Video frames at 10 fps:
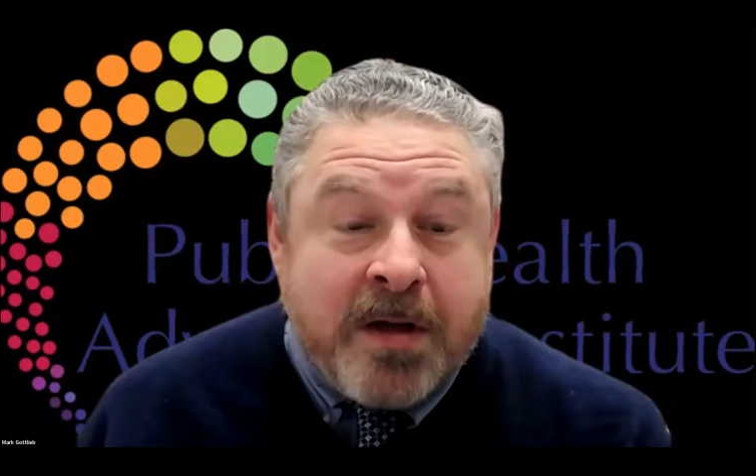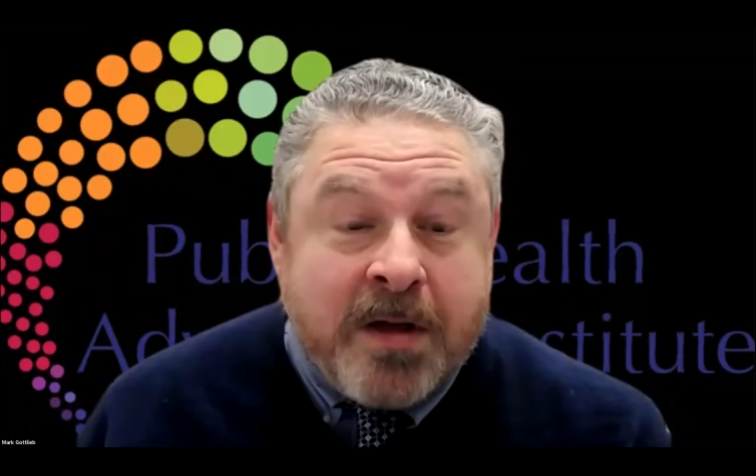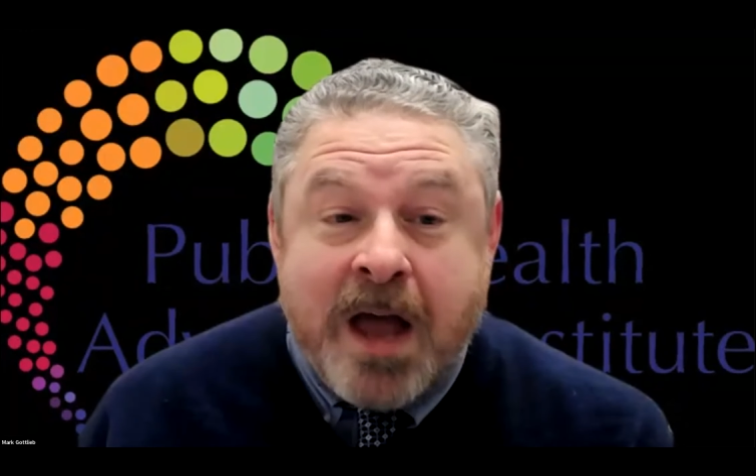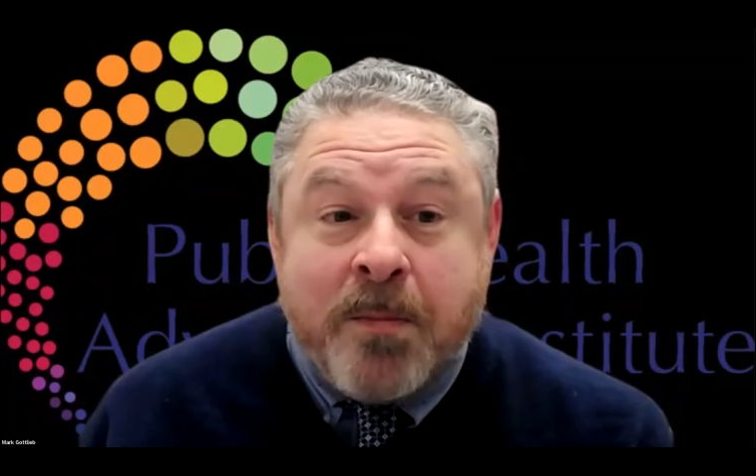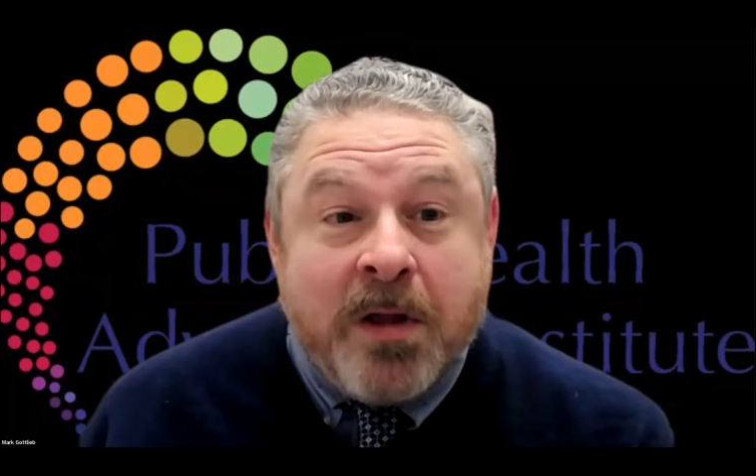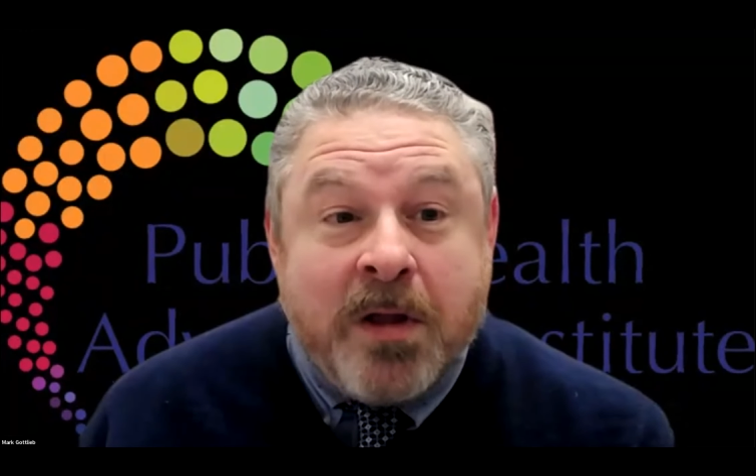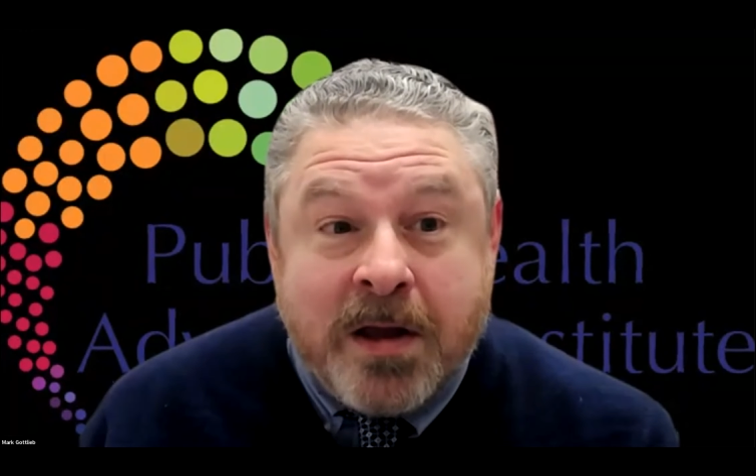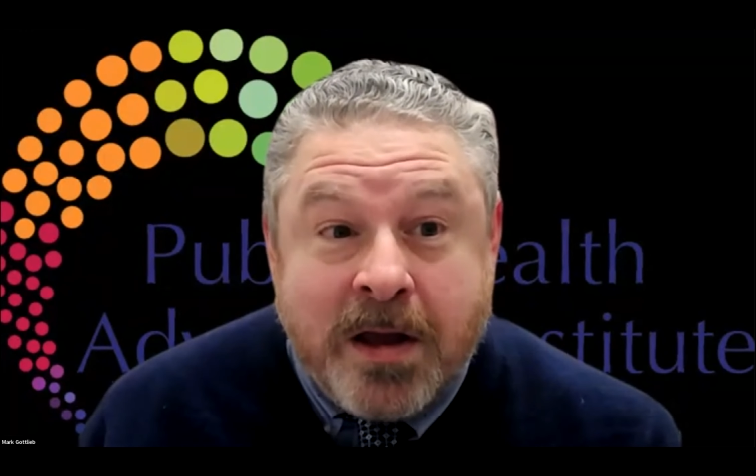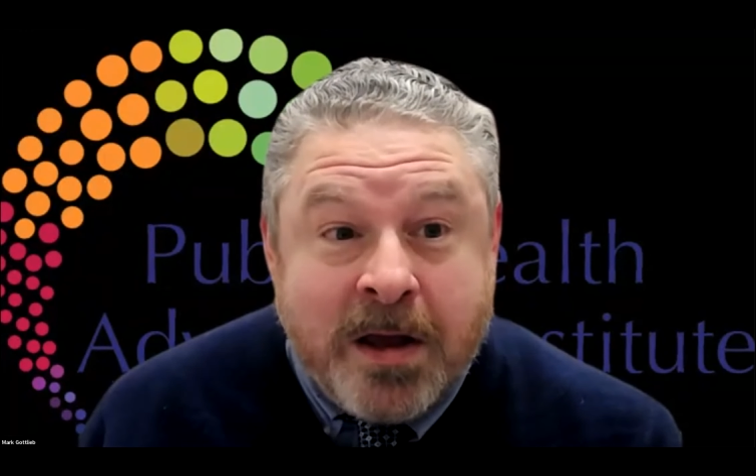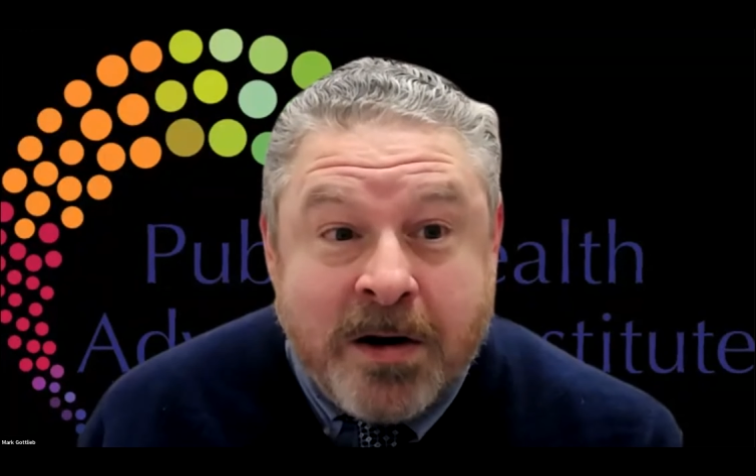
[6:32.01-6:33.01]
gambling
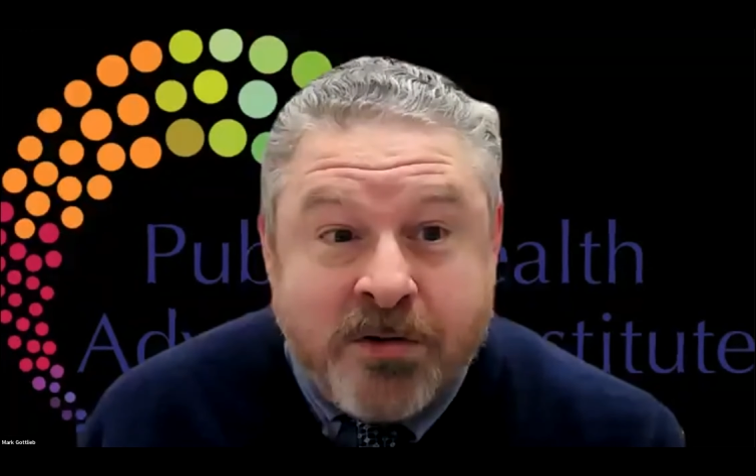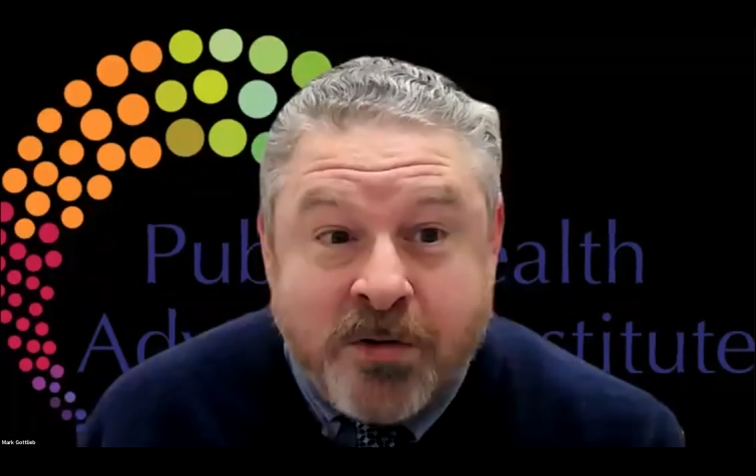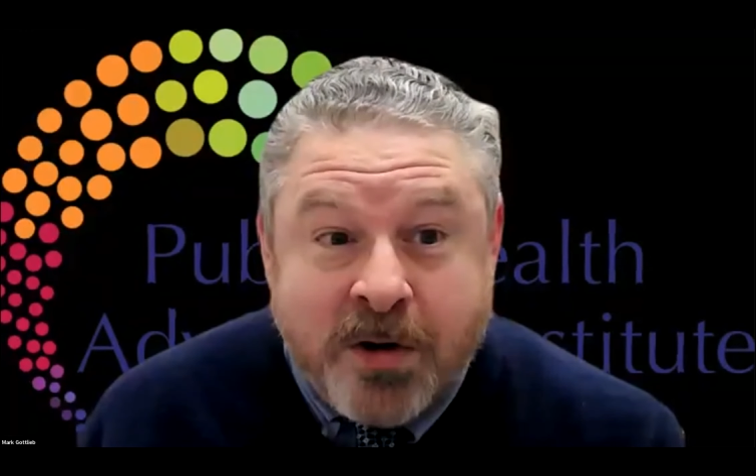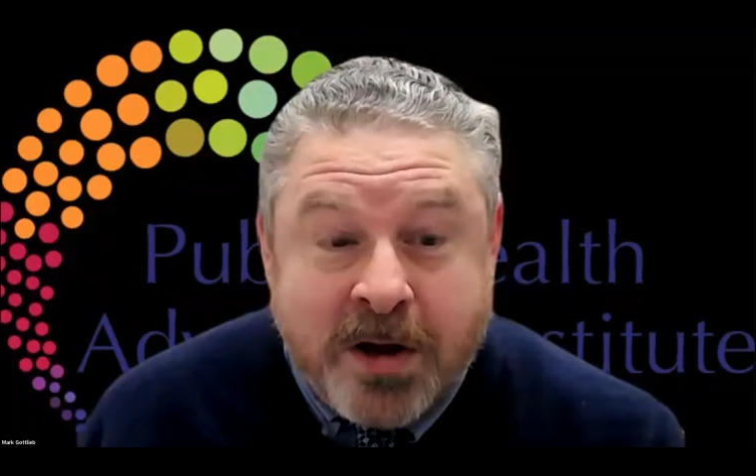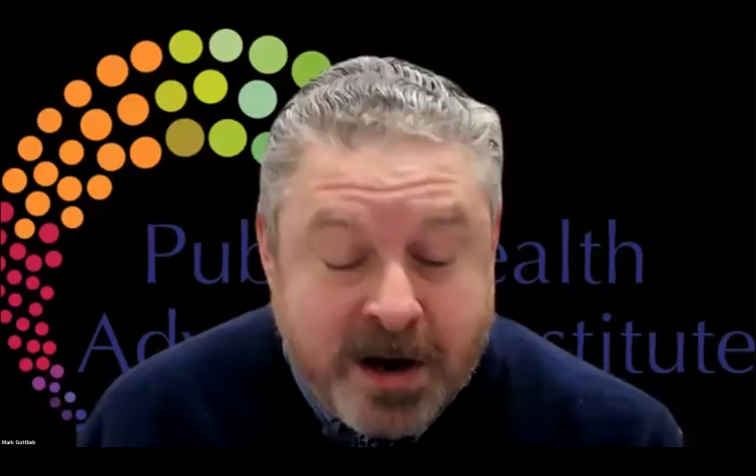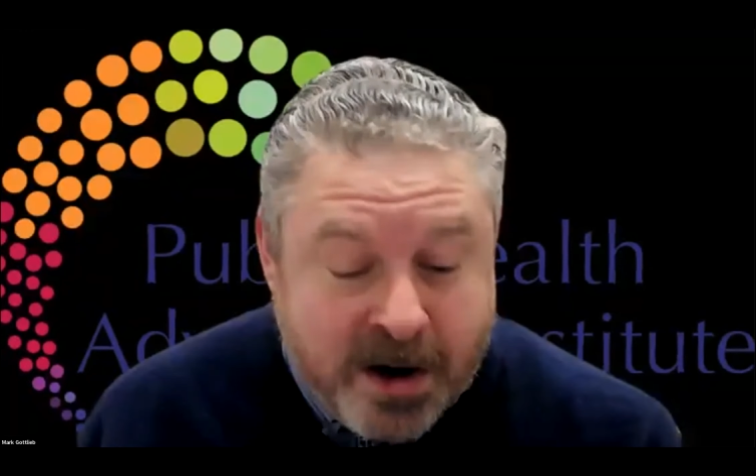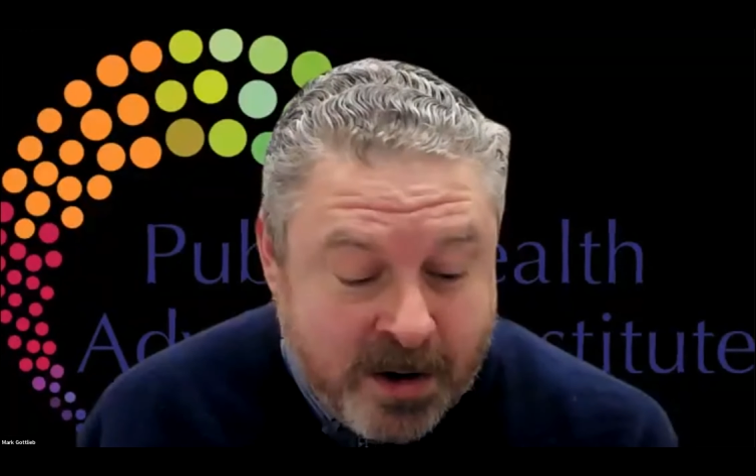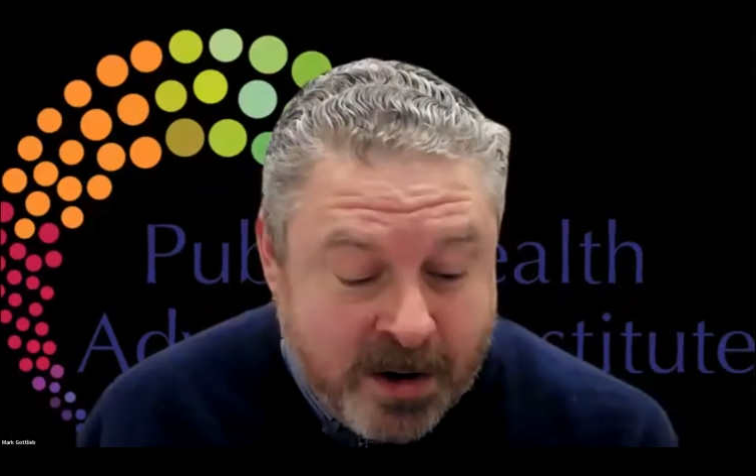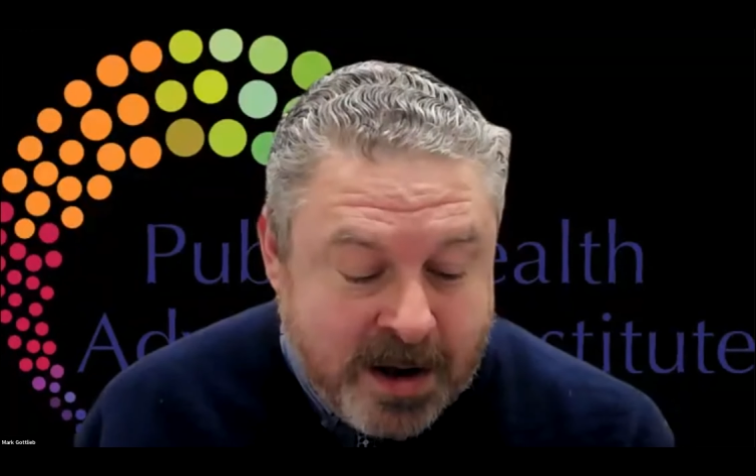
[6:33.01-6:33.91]
industry here.